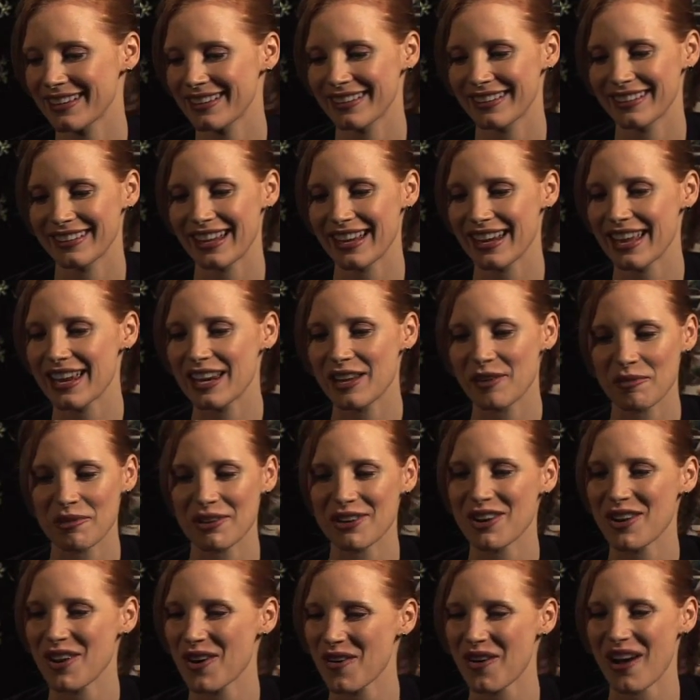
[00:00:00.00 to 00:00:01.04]
let
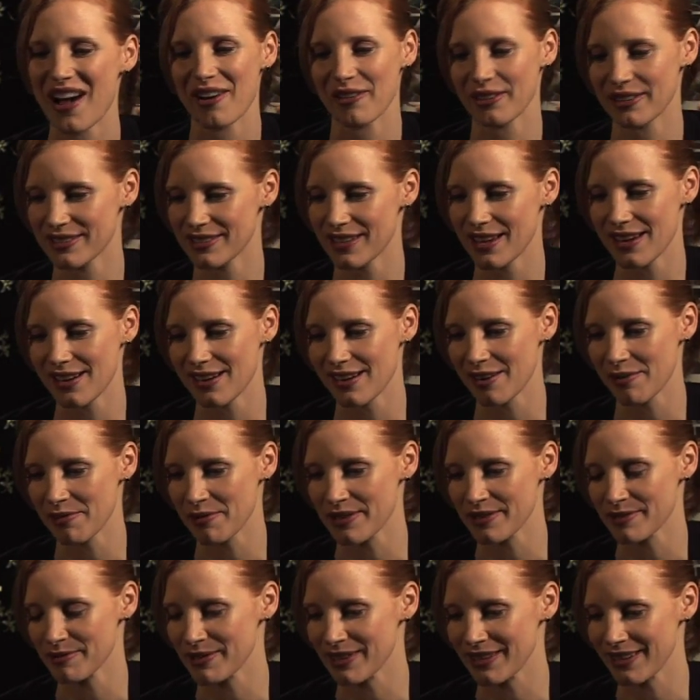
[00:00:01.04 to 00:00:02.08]
anyone know how excited I
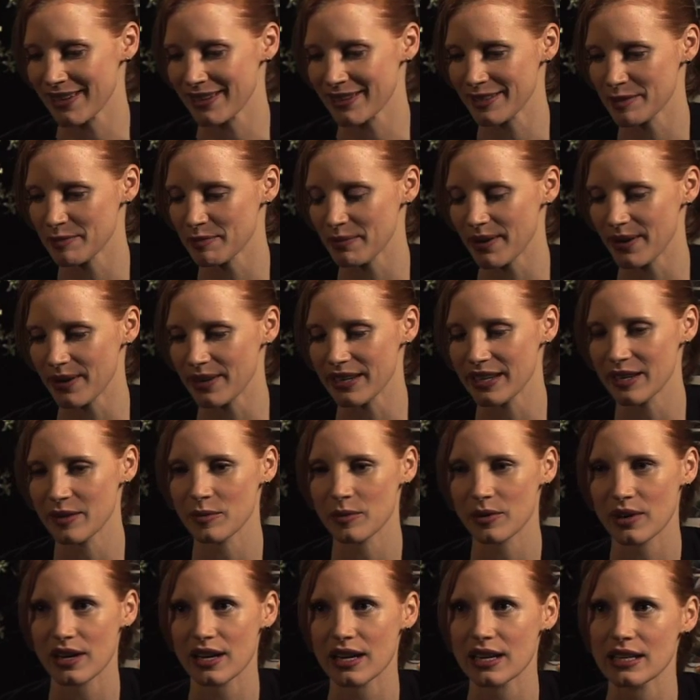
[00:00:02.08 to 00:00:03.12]
was when I got this part. It
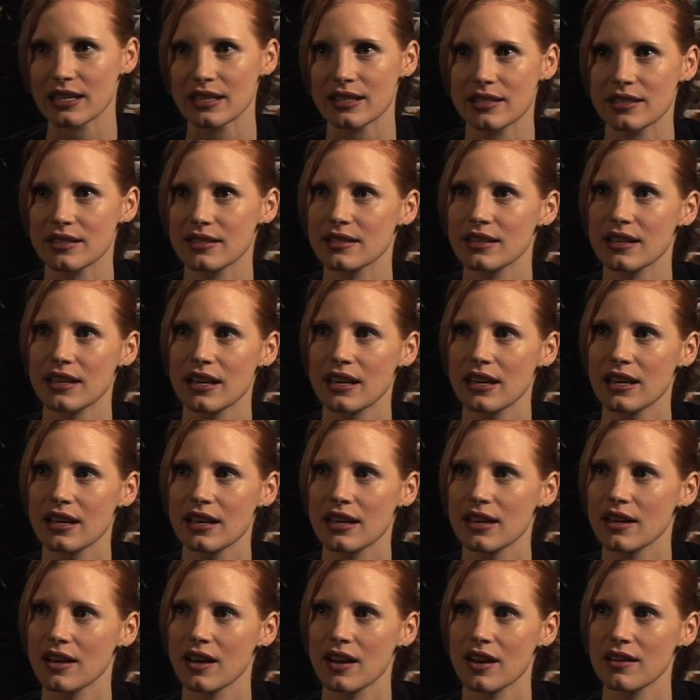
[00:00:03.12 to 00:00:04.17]
was
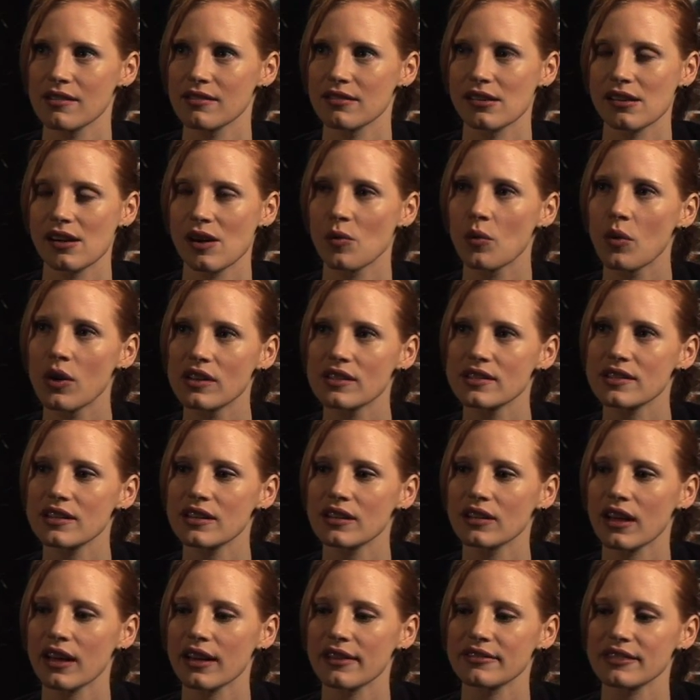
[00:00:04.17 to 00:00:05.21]
a
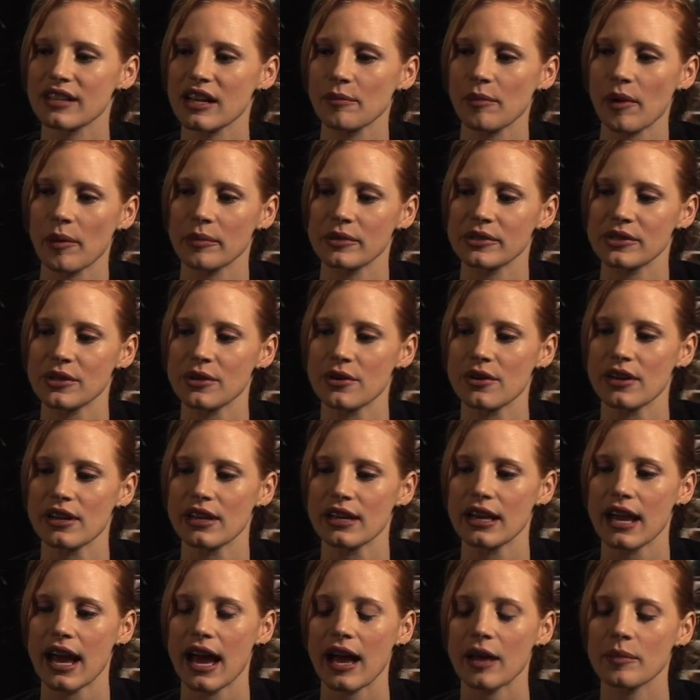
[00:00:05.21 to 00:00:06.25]
once-in-a-lifetime opportunity.
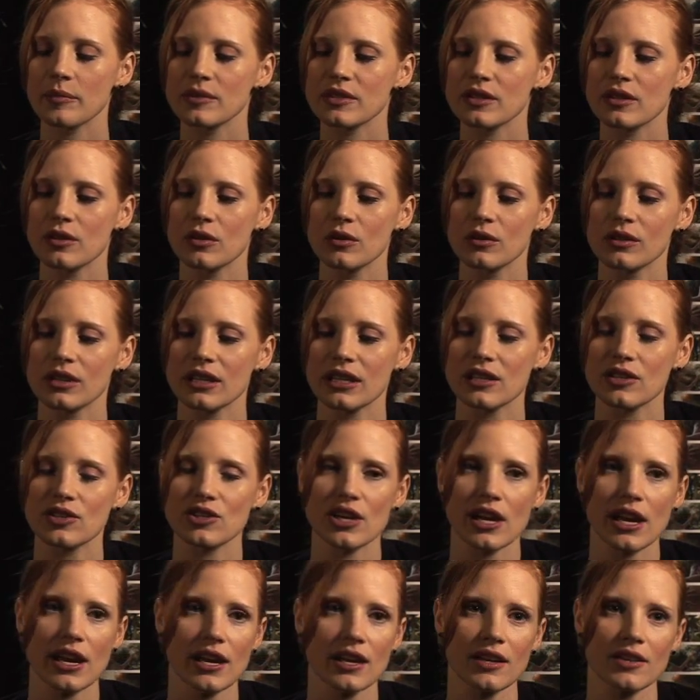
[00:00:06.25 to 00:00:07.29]
It absolutely
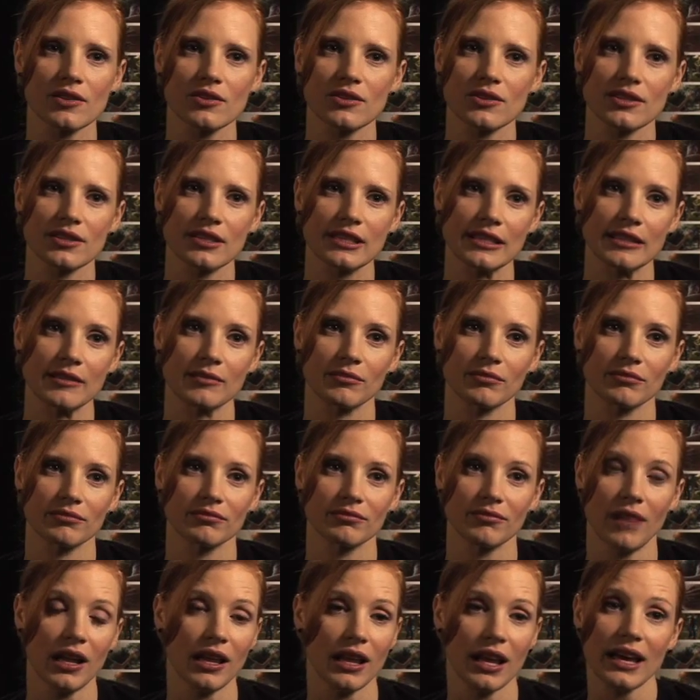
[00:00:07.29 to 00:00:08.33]
changed
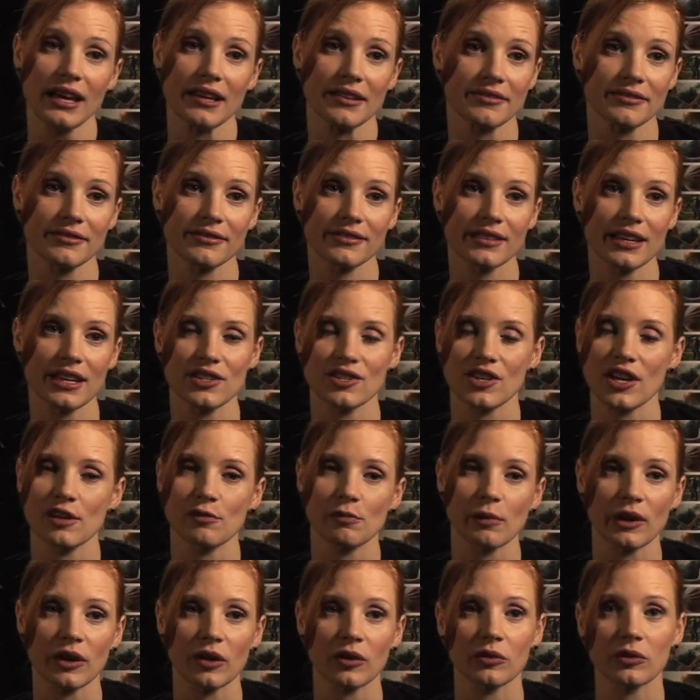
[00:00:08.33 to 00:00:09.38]
my life. It changed
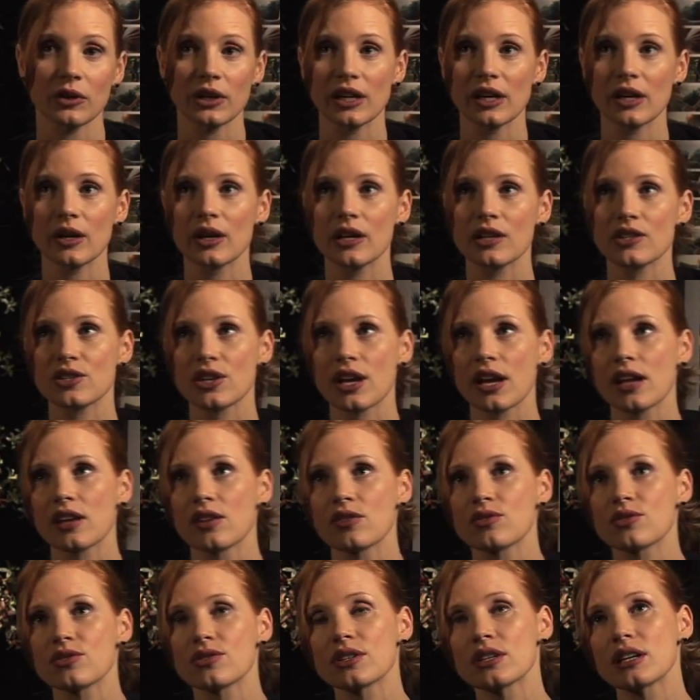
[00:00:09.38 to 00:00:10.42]
my career. It
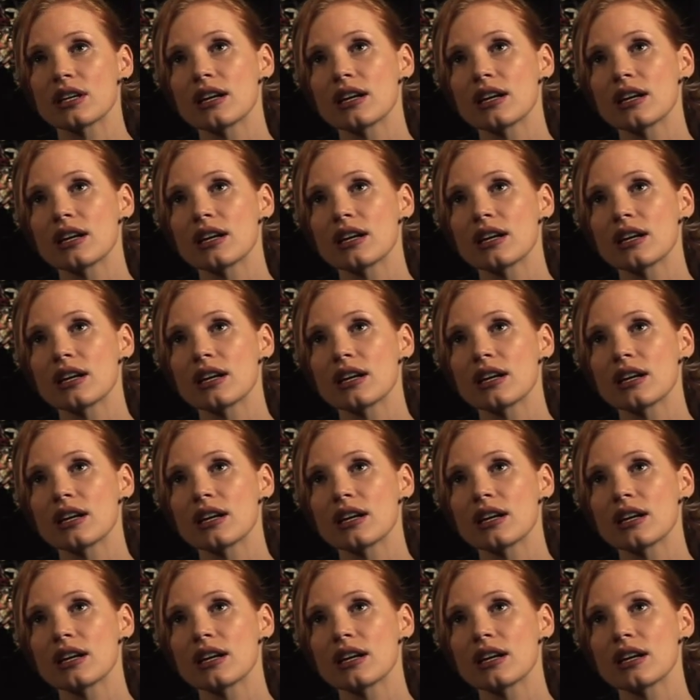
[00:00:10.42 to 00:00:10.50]
changed,